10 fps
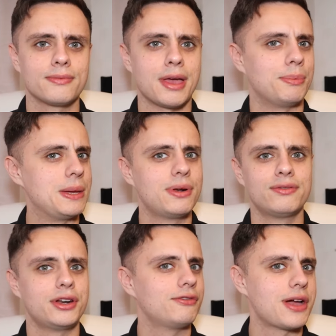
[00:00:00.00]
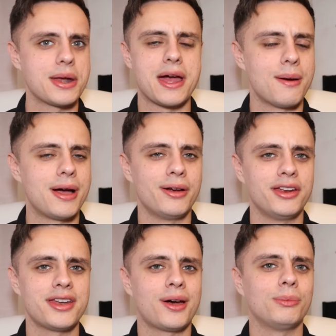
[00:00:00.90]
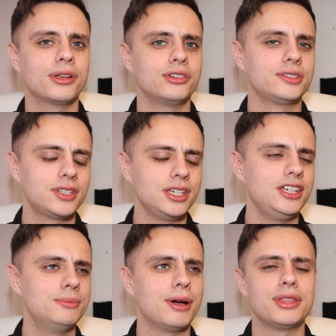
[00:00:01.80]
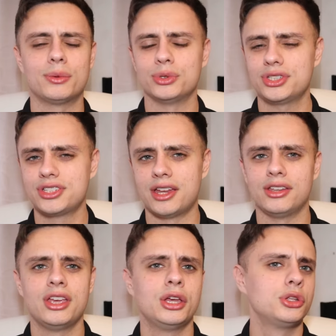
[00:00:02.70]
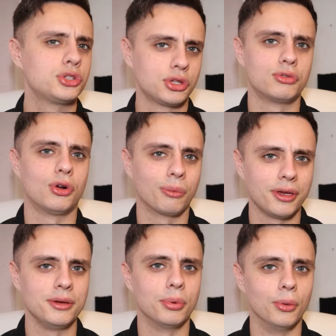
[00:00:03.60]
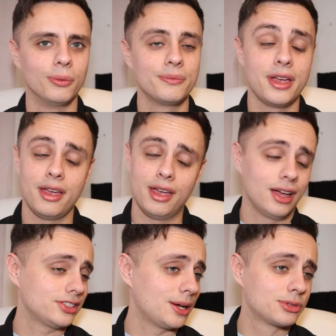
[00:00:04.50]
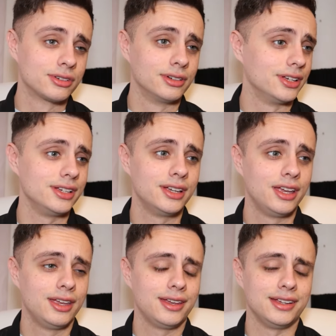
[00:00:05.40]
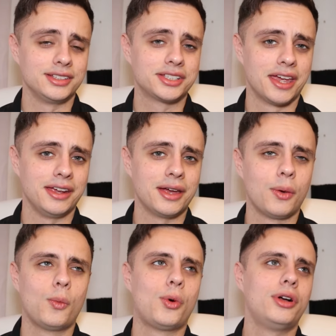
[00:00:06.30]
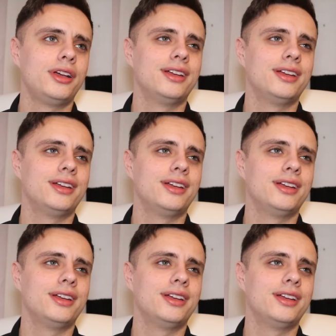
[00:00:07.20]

And people have only found out about it now because of the email that was sent to the wrong people. It's absolutely insane. And what